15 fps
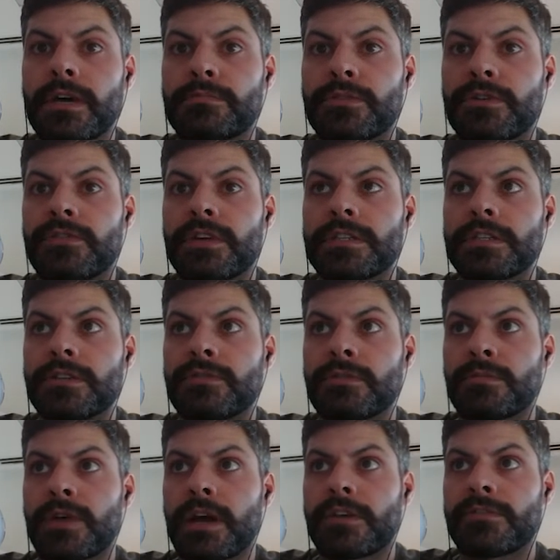and prevent it
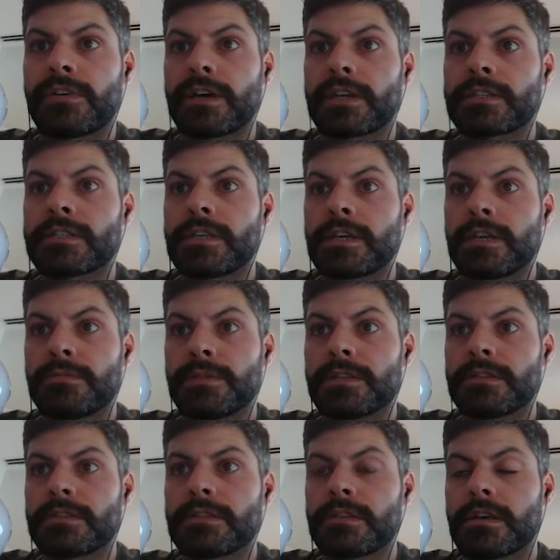from ratifying
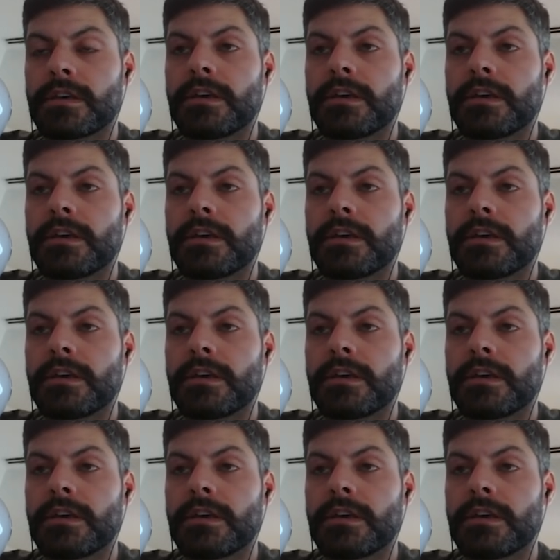statements.